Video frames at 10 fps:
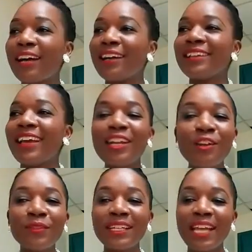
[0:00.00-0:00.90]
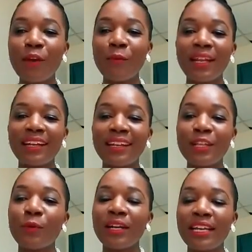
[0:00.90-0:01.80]
at the end of the day when
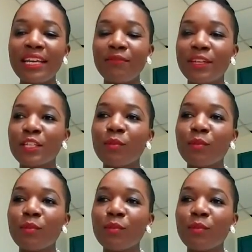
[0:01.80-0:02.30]
they were leaving,